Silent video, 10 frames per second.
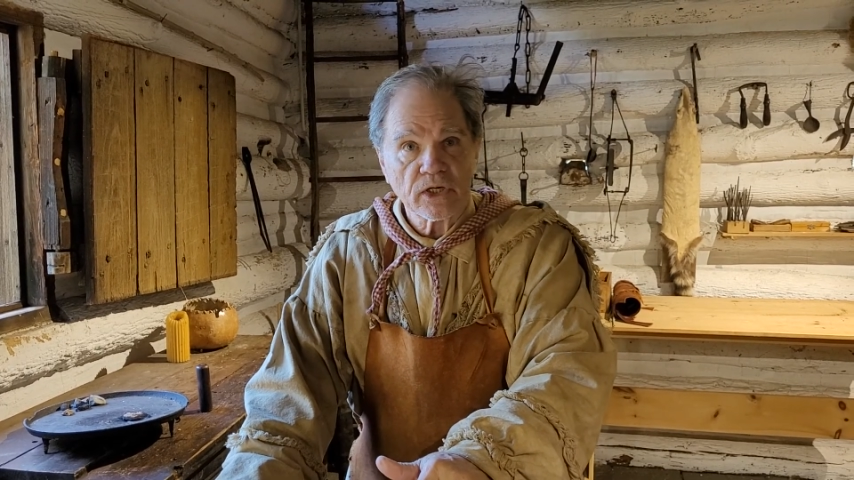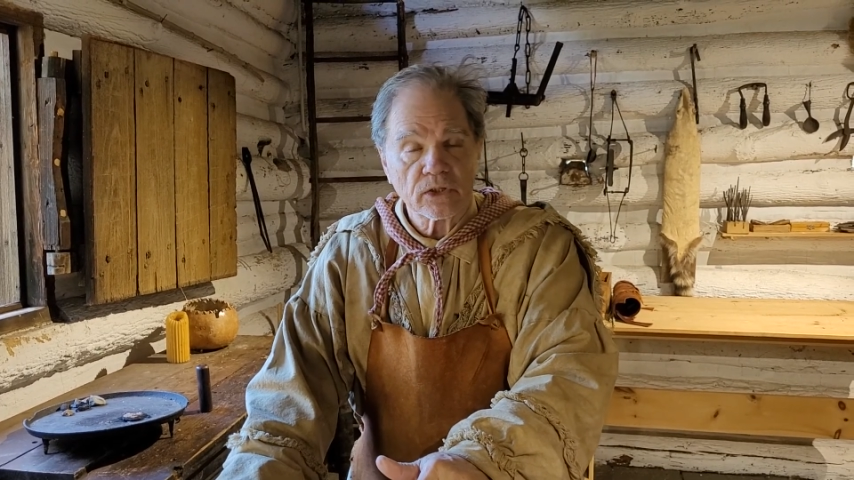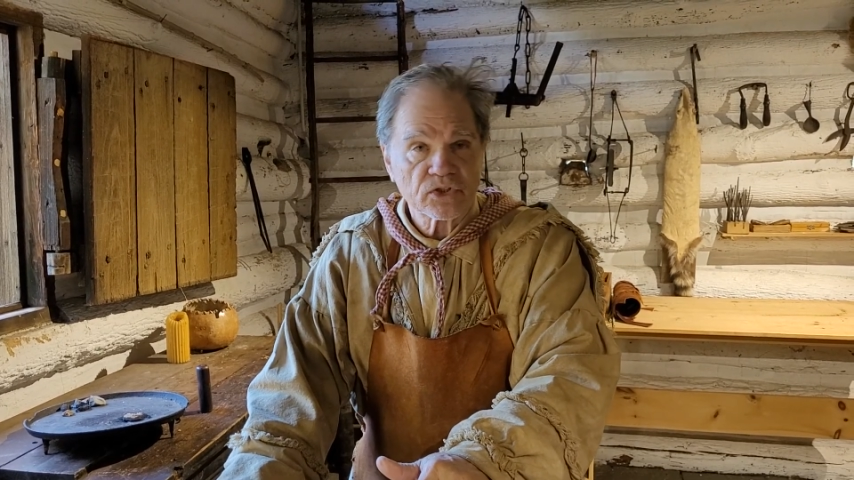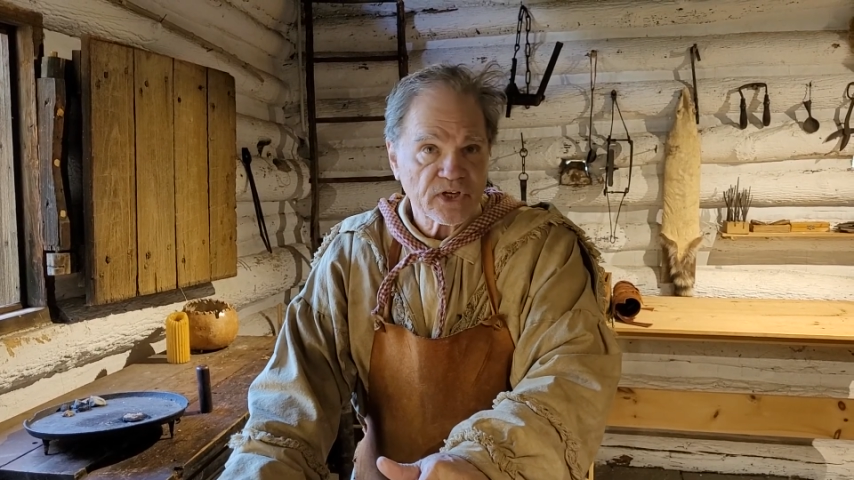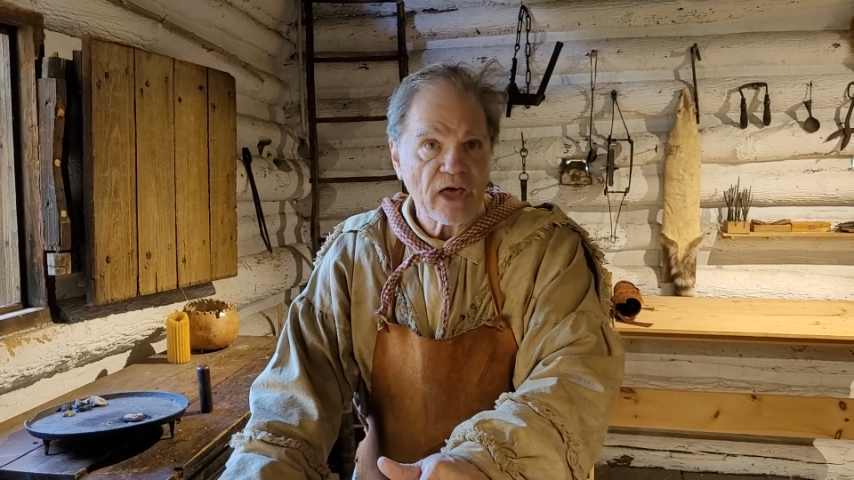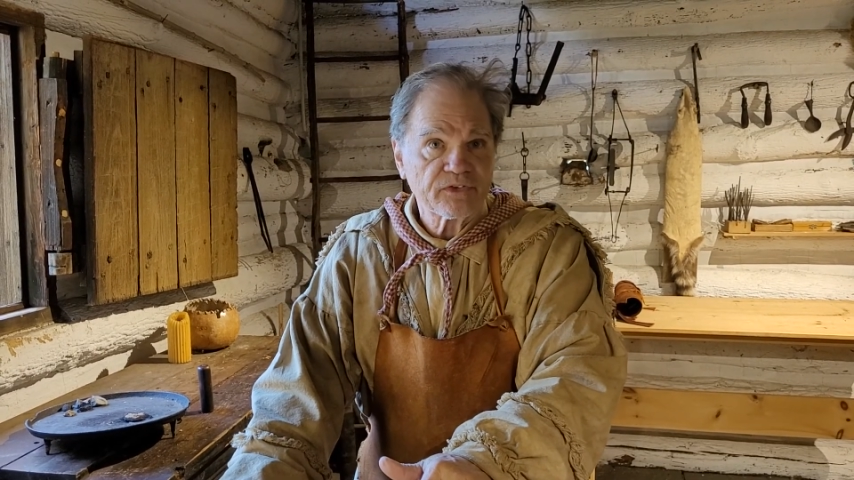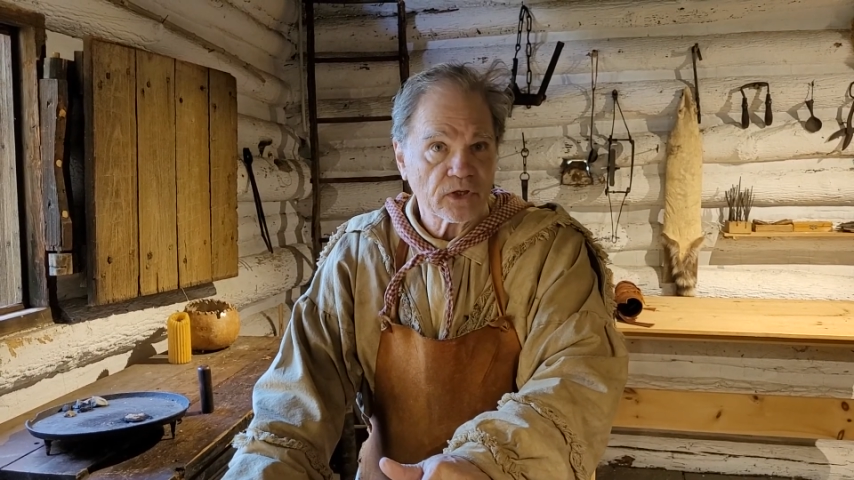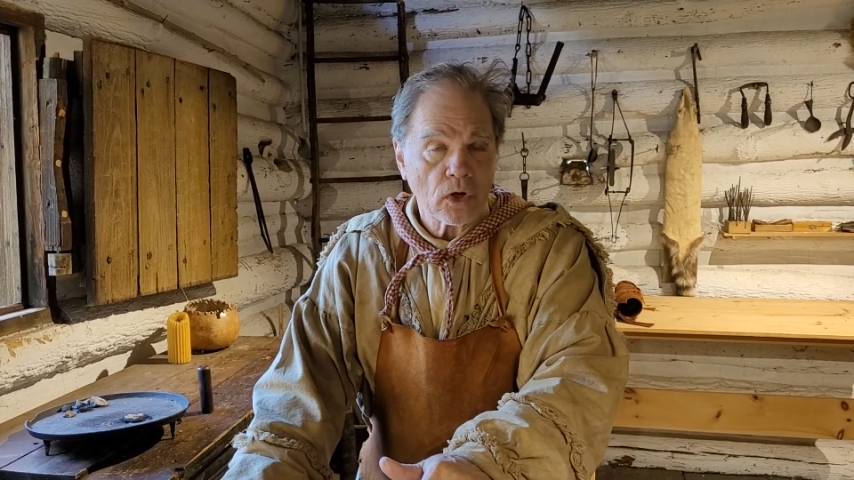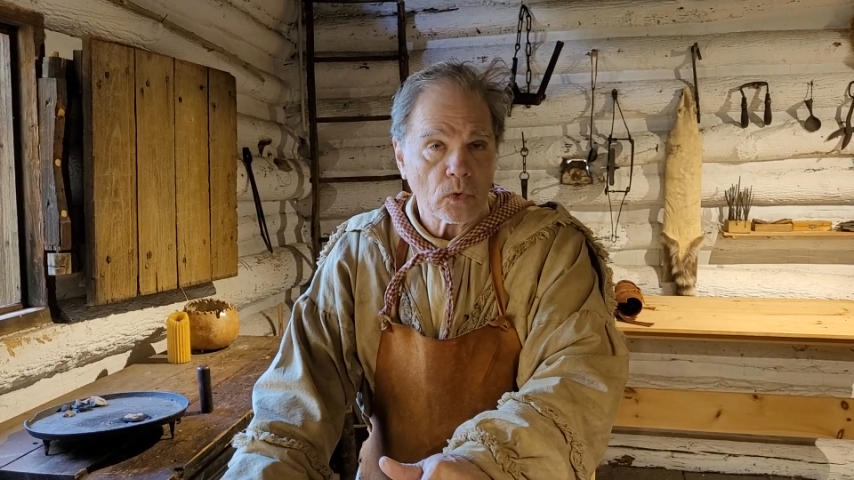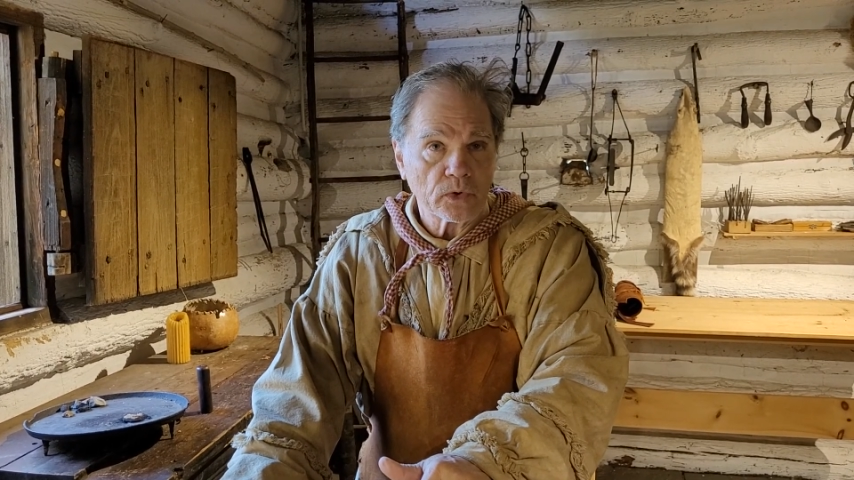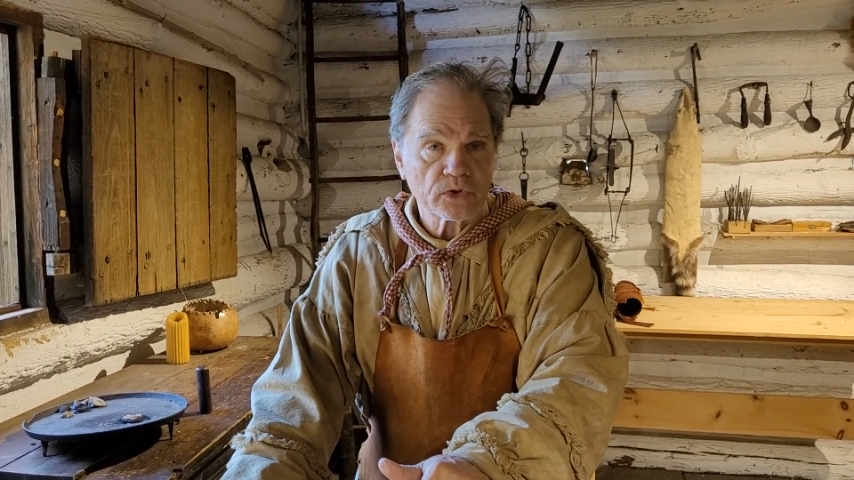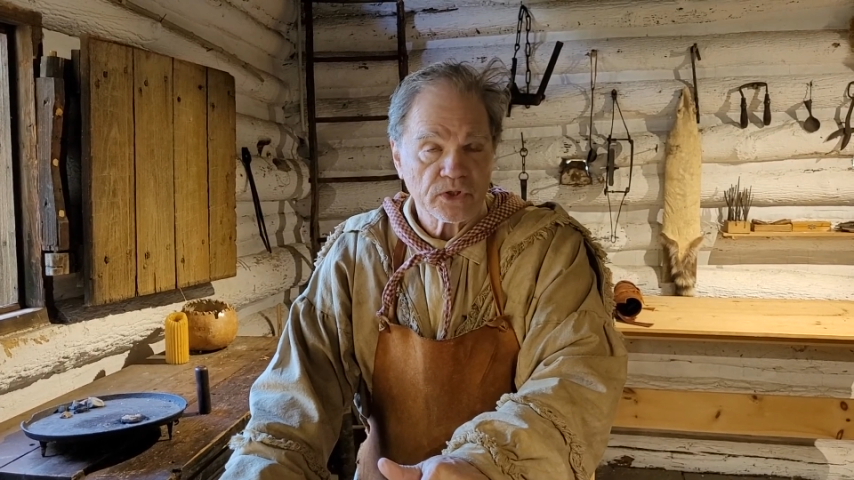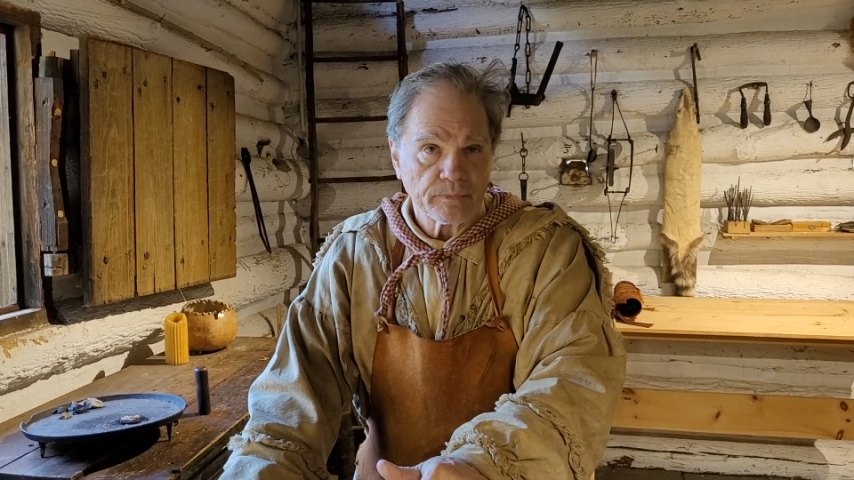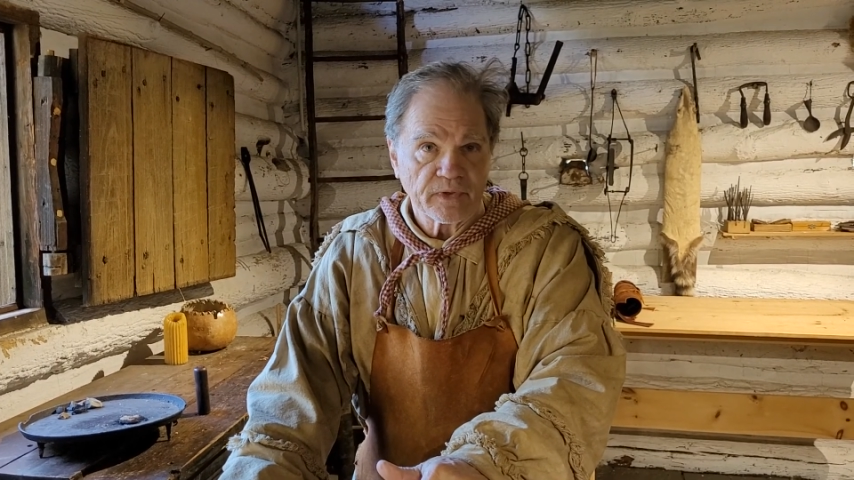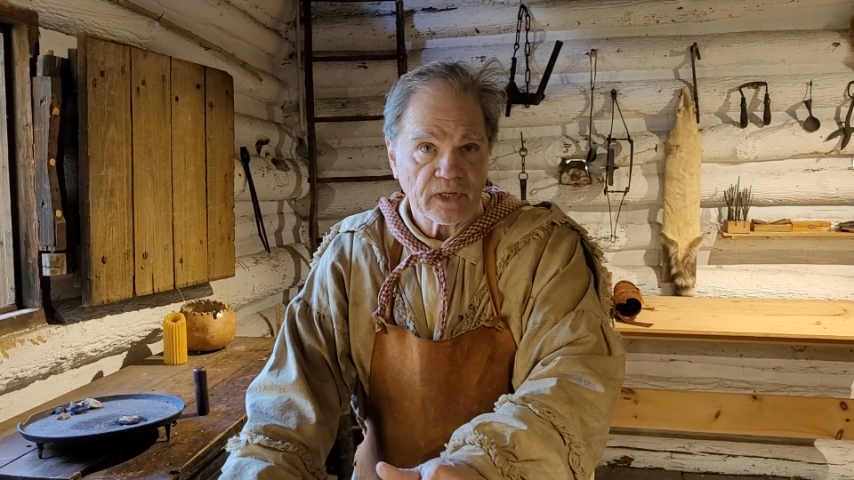or South Dakota or
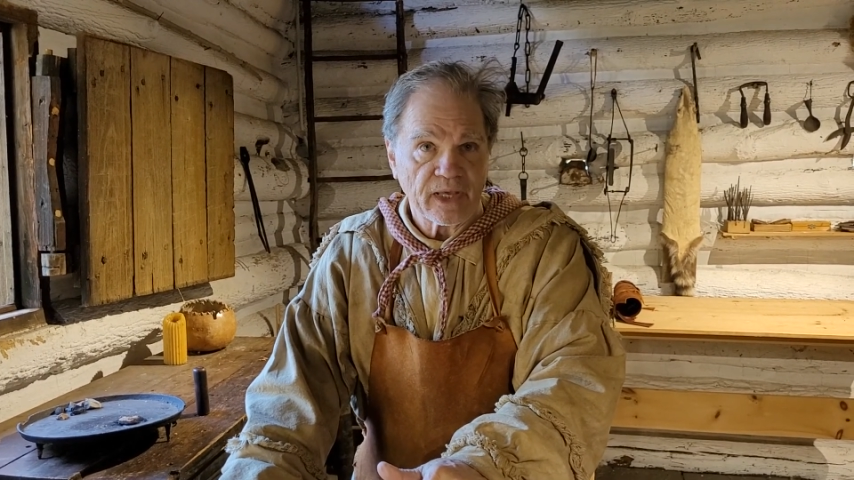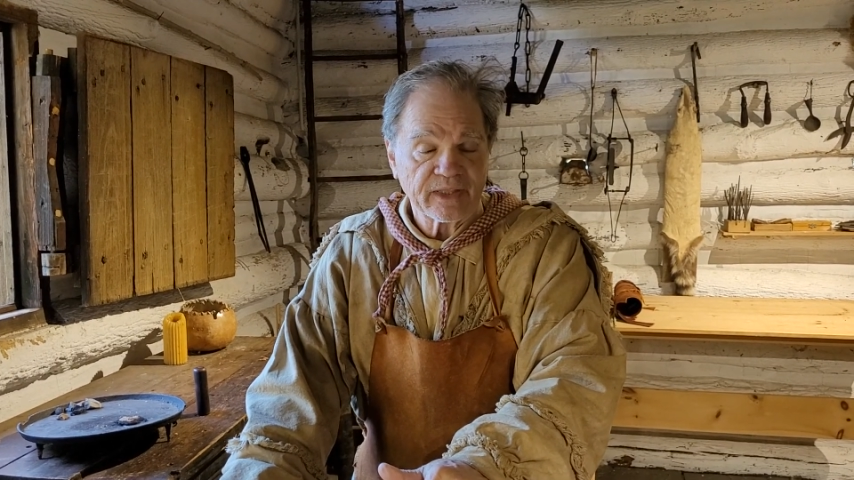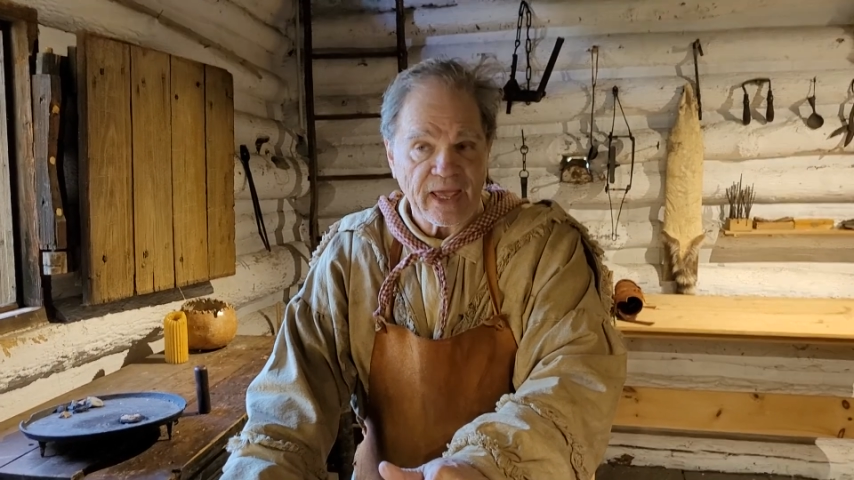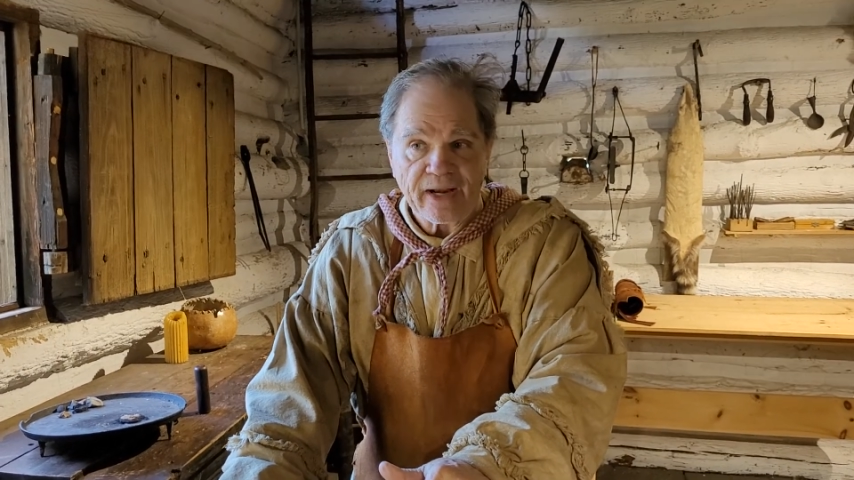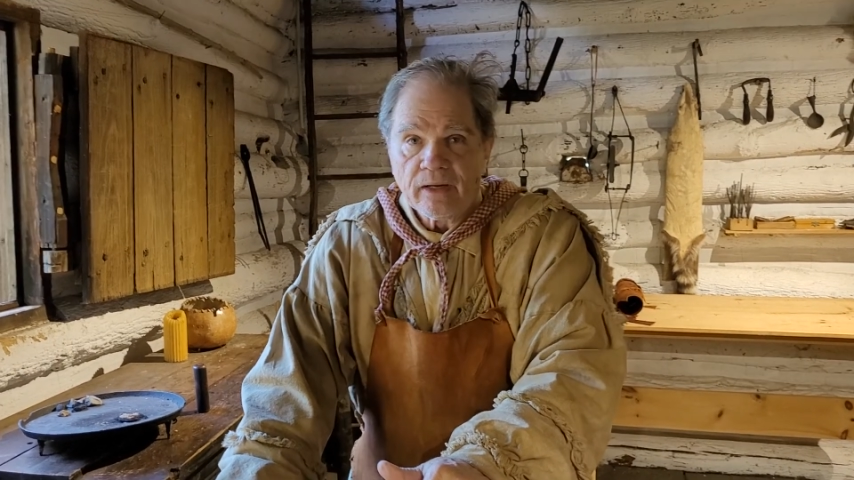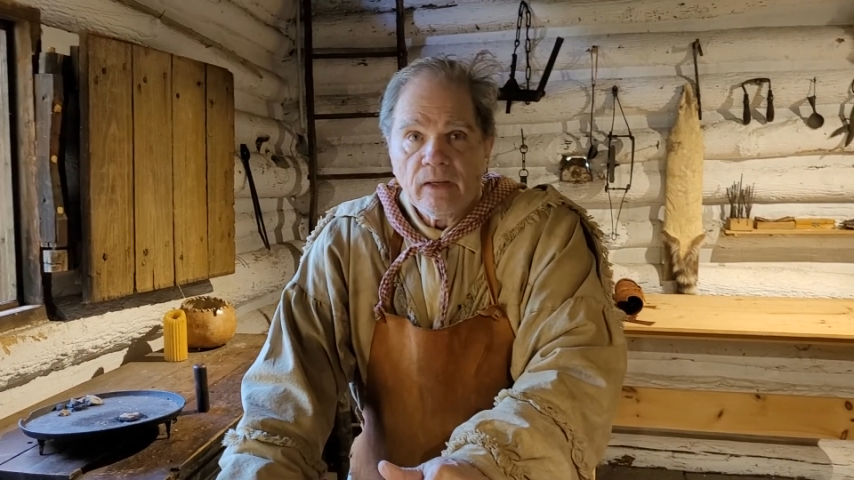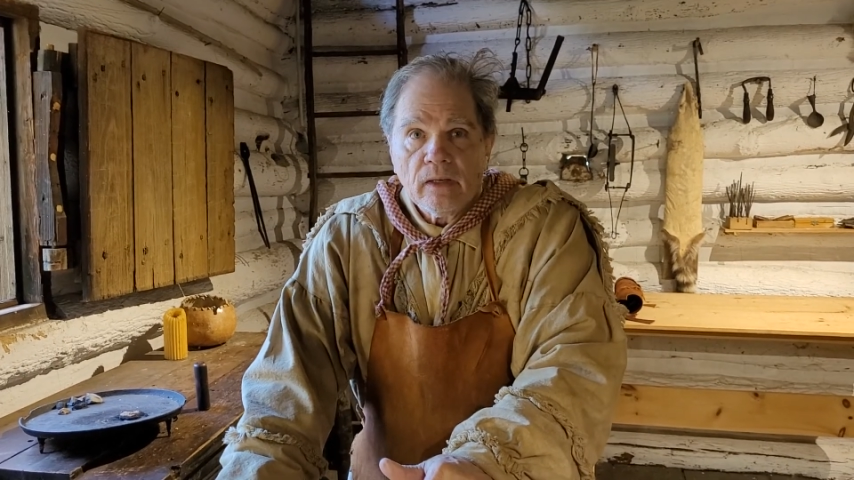something like that